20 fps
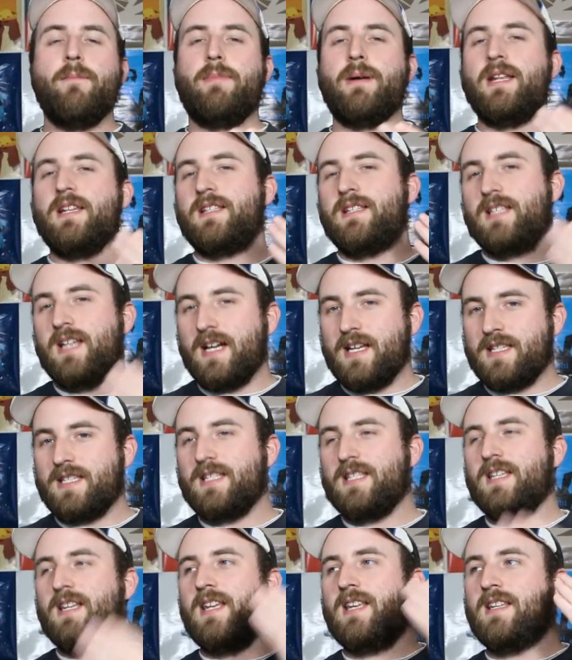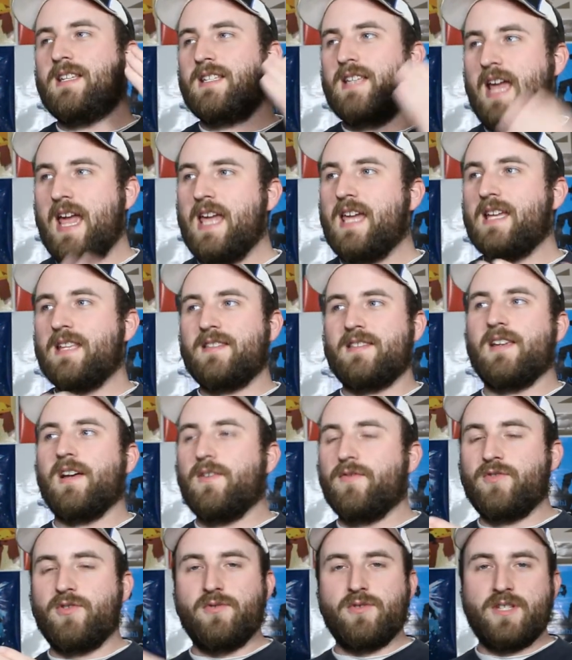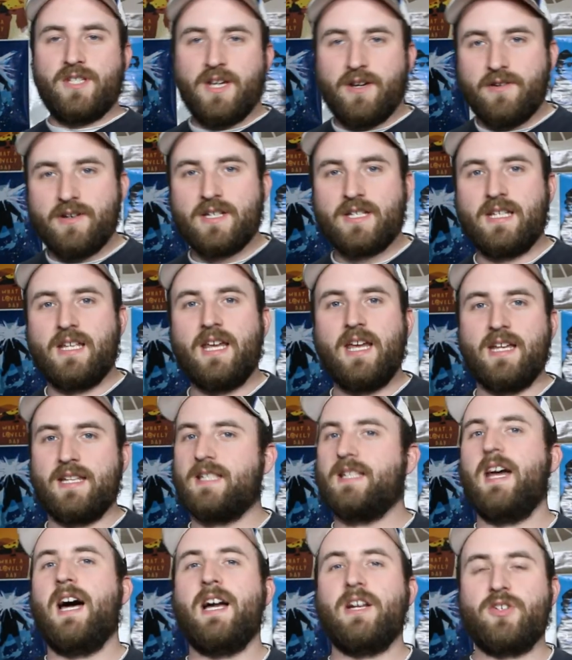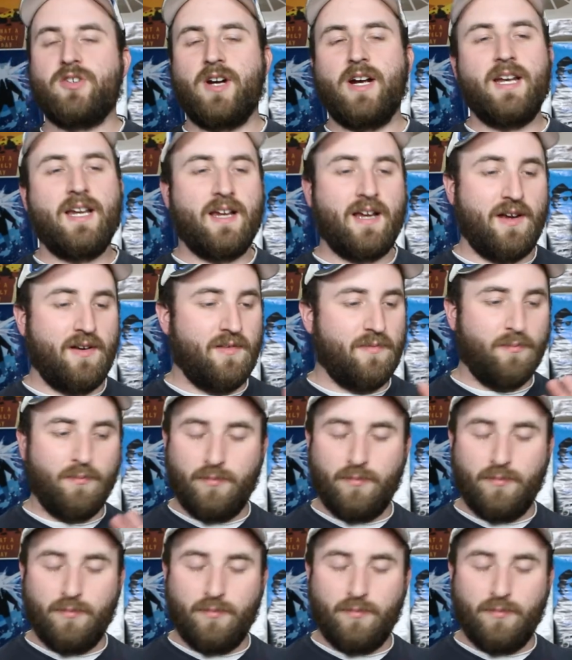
but it doesn't take itself too seriously. It's not trying to